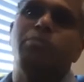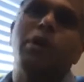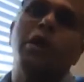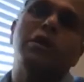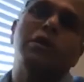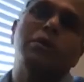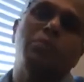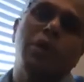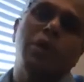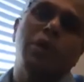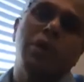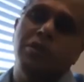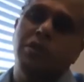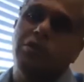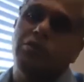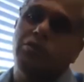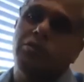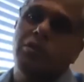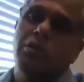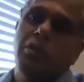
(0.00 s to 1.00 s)
built by
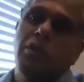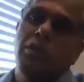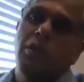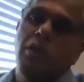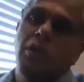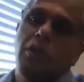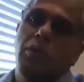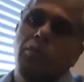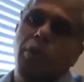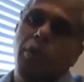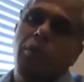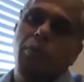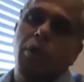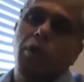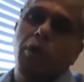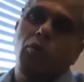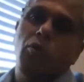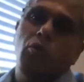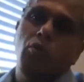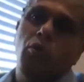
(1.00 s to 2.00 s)
these
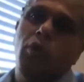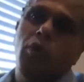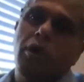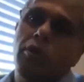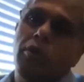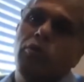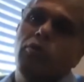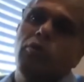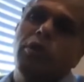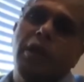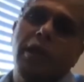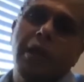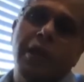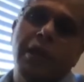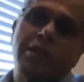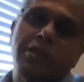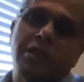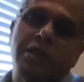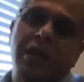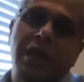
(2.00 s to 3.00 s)
people who are looking
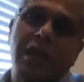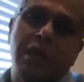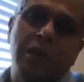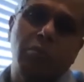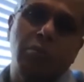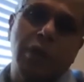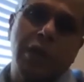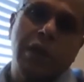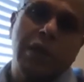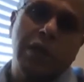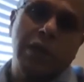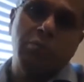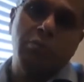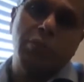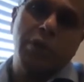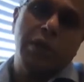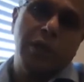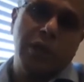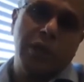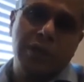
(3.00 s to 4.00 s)
at scalability
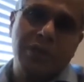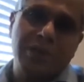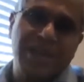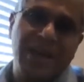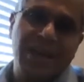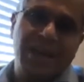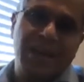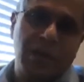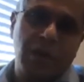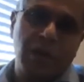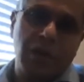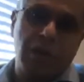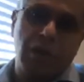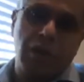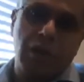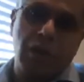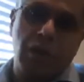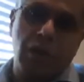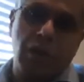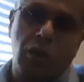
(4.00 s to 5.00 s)
being their
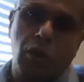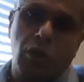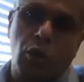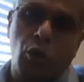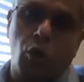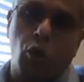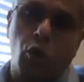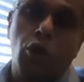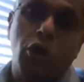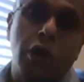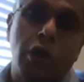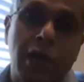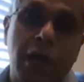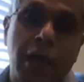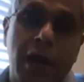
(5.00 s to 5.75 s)
only